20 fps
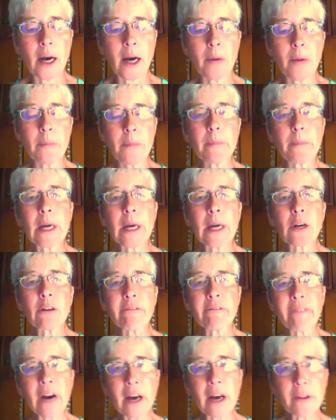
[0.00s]
But her
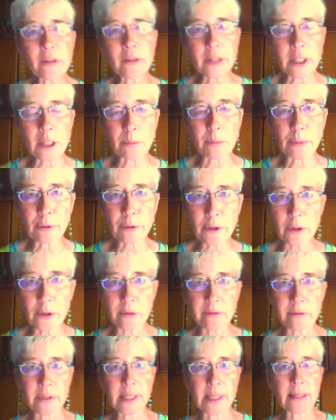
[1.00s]
father
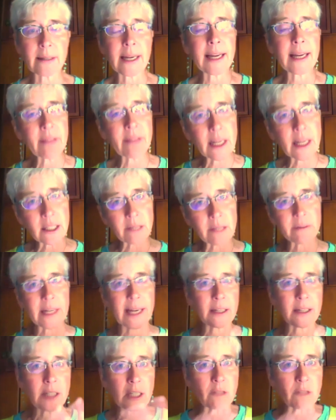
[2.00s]
disapproves. He thinks of
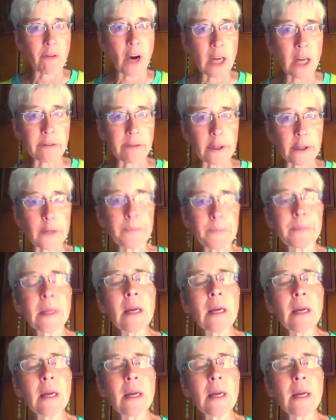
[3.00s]
dance as vaudeville.